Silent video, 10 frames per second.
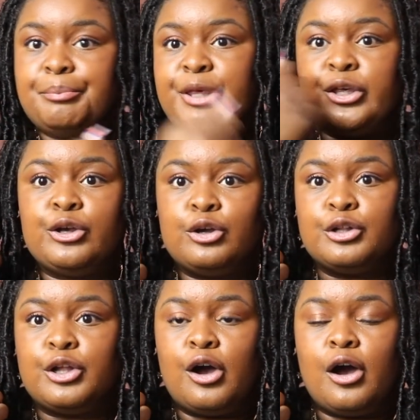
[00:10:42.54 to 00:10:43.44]

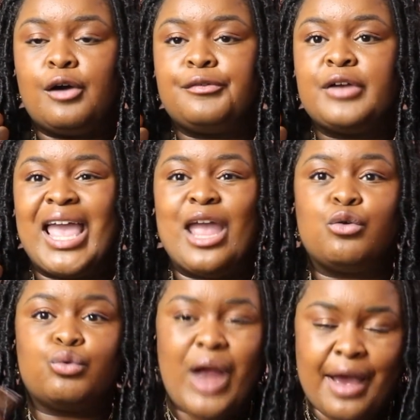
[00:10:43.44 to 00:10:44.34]
peel off,
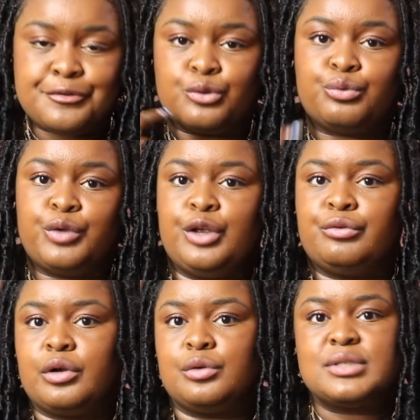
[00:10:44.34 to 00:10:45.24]
and have to
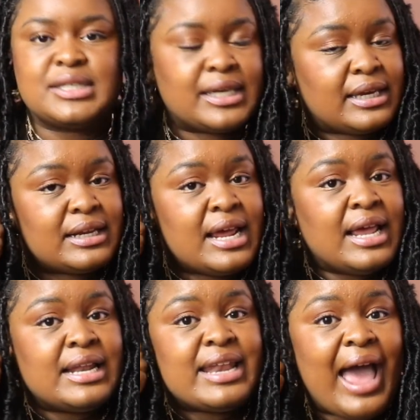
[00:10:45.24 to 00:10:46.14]
regrow skin.
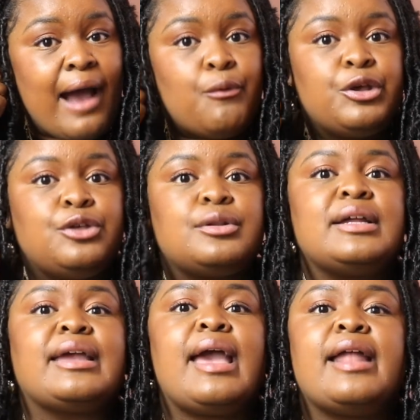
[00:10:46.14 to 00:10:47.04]
Now when you
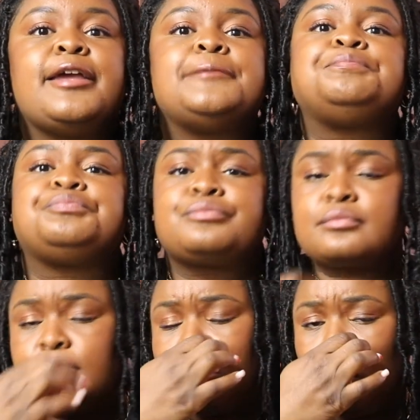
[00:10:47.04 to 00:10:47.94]
look at it,
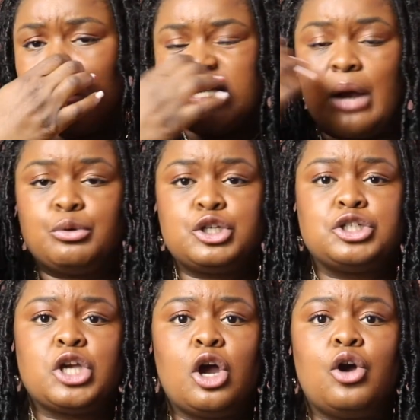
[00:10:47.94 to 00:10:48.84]
which I will
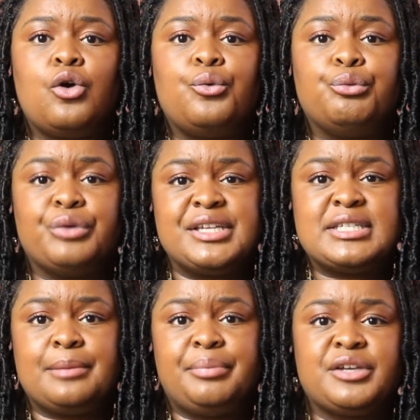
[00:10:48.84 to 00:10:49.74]
show
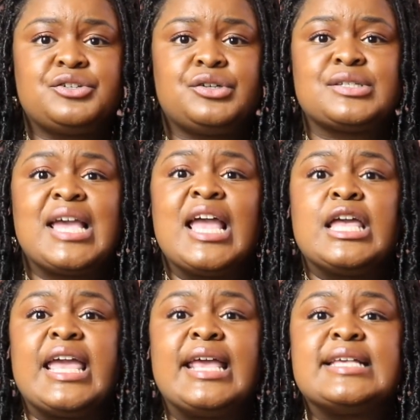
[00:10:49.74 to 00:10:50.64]
recent pictures,
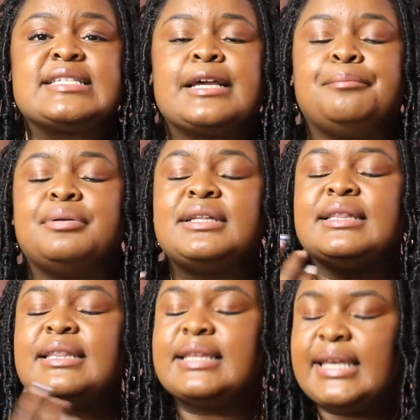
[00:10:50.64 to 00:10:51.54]
it is
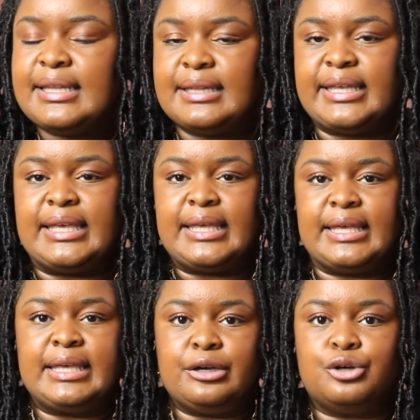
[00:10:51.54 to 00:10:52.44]
completely
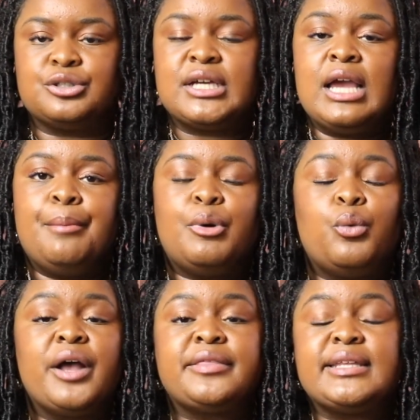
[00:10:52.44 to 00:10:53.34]
healed. But
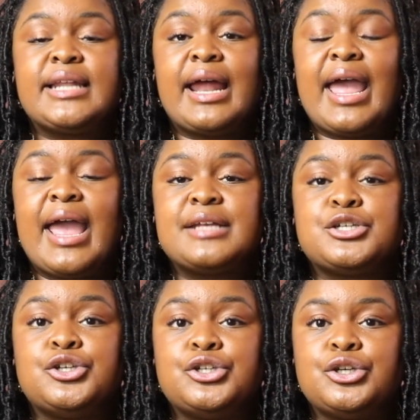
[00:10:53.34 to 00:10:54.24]
one thing that I had
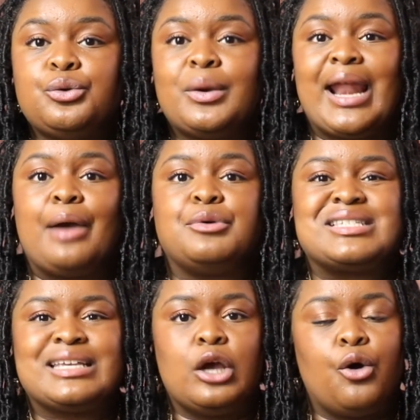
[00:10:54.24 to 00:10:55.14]
to do when I
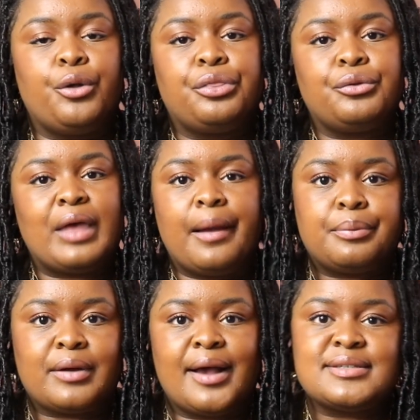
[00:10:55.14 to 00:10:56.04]
was going through that
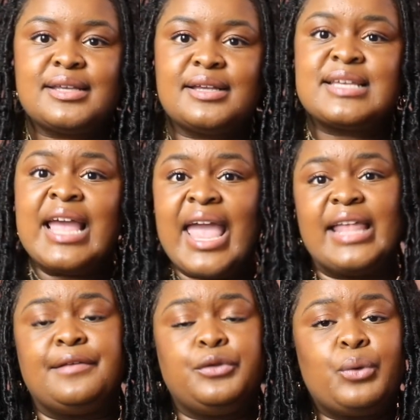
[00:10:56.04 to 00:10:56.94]
process,
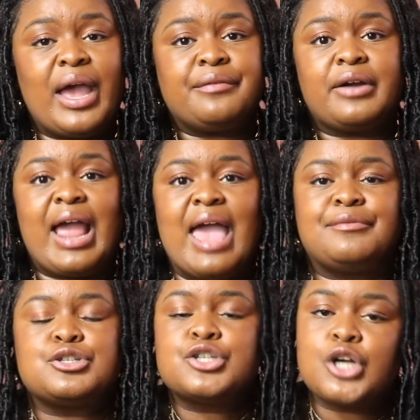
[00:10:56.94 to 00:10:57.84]
and if you ever
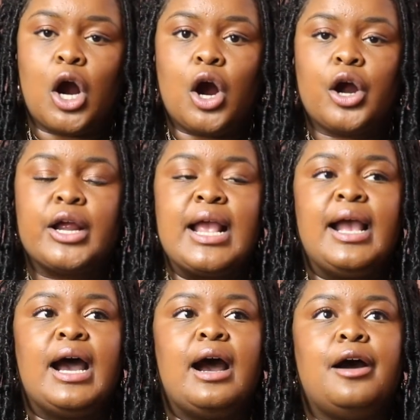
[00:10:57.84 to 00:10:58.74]
have a scar,
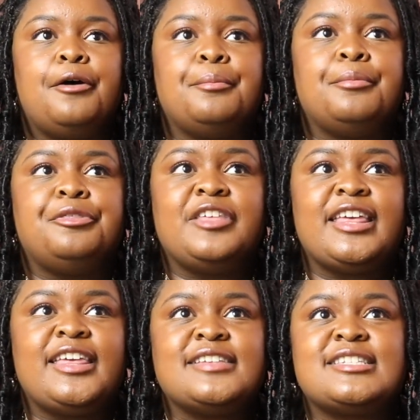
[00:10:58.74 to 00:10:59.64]

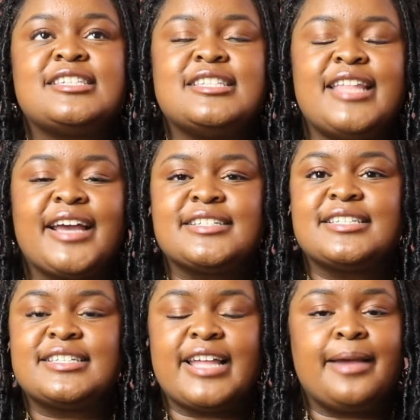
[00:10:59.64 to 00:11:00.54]
these next
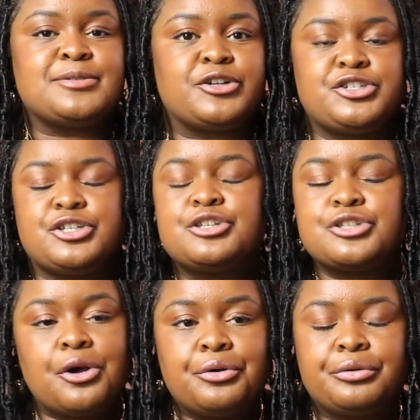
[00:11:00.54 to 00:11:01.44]
steps are just
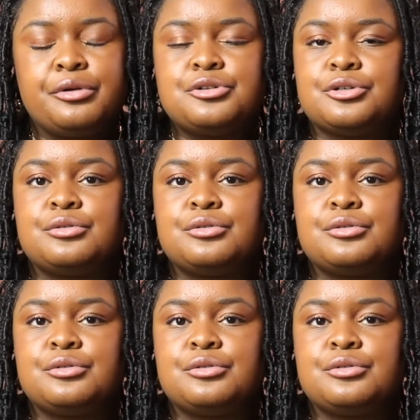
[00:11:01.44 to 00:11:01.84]
so crucial